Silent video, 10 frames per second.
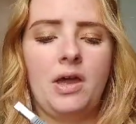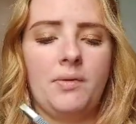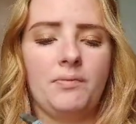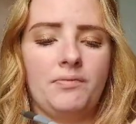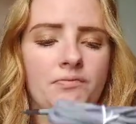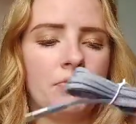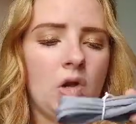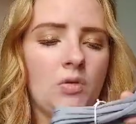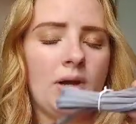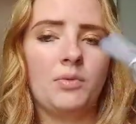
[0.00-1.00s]

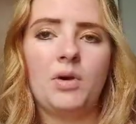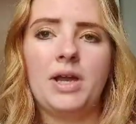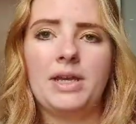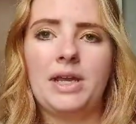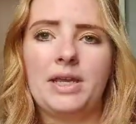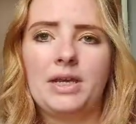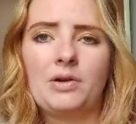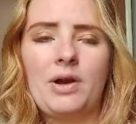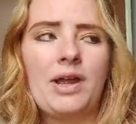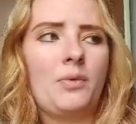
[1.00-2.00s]
a red one and a
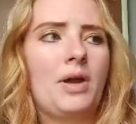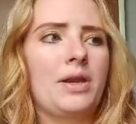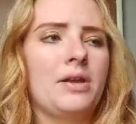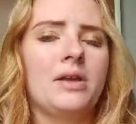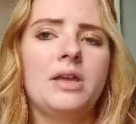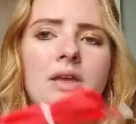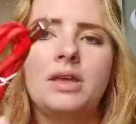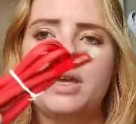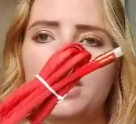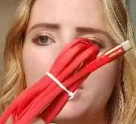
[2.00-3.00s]
gray one,
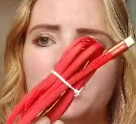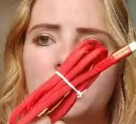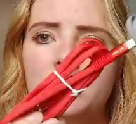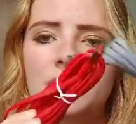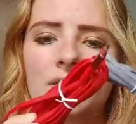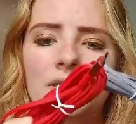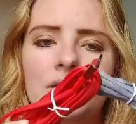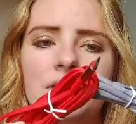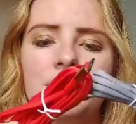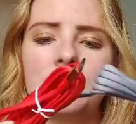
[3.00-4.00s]
and
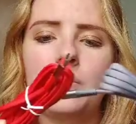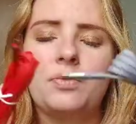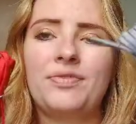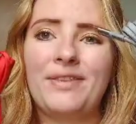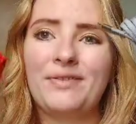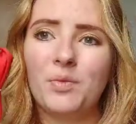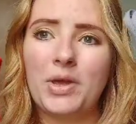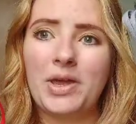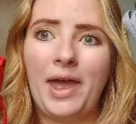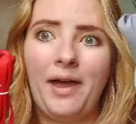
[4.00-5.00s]
so
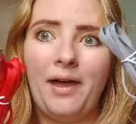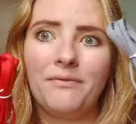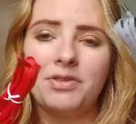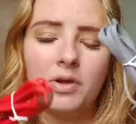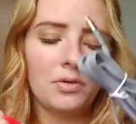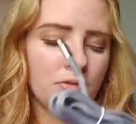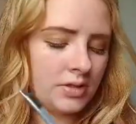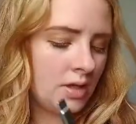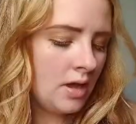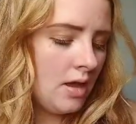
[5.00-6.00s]
we have
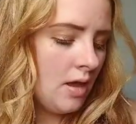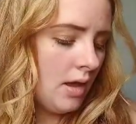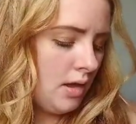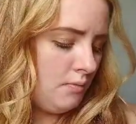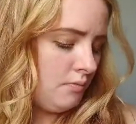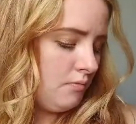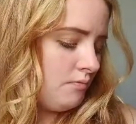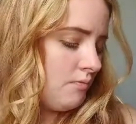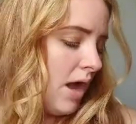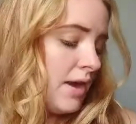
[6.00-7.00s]
those.
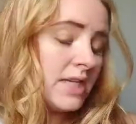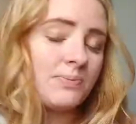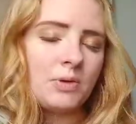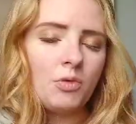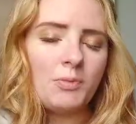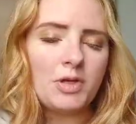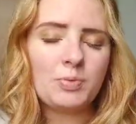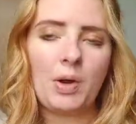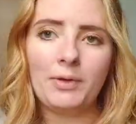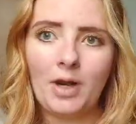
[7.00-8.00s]
My husband will
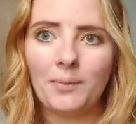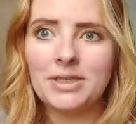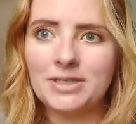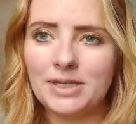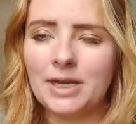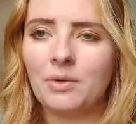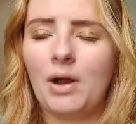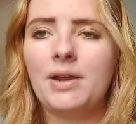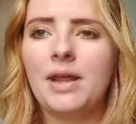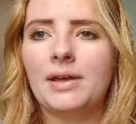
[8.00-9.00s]
most probably not be sitting
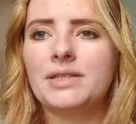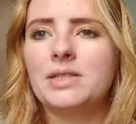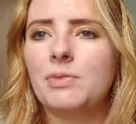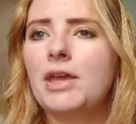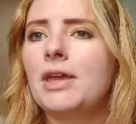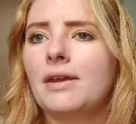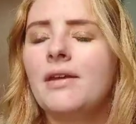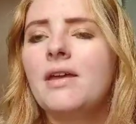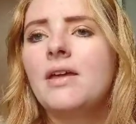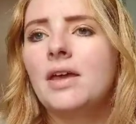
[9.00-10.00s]
right next to me, and
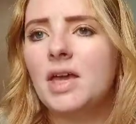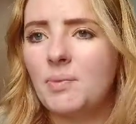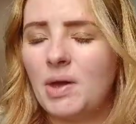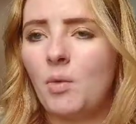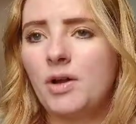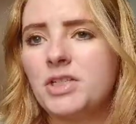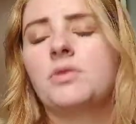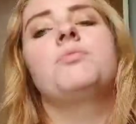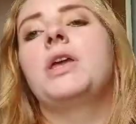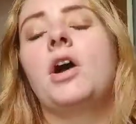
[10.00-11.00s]
he may want
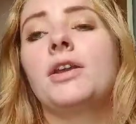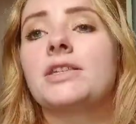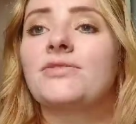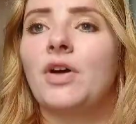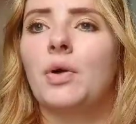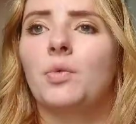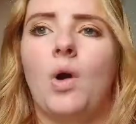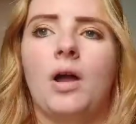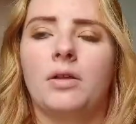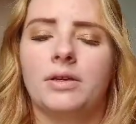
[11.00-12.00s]
to be on his phone
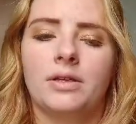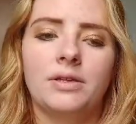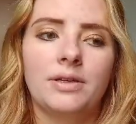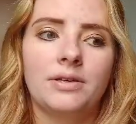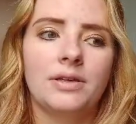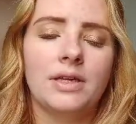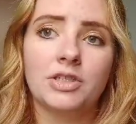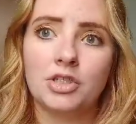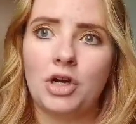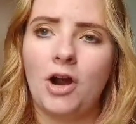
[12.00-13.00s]
while
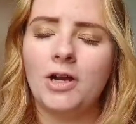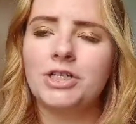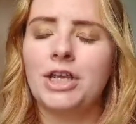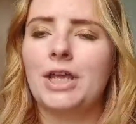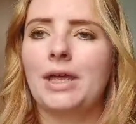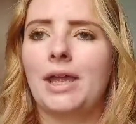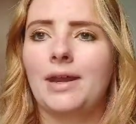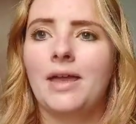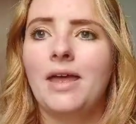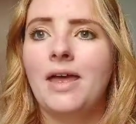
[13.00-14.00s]
it's charging,
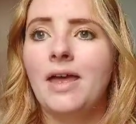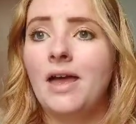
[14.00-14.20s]
and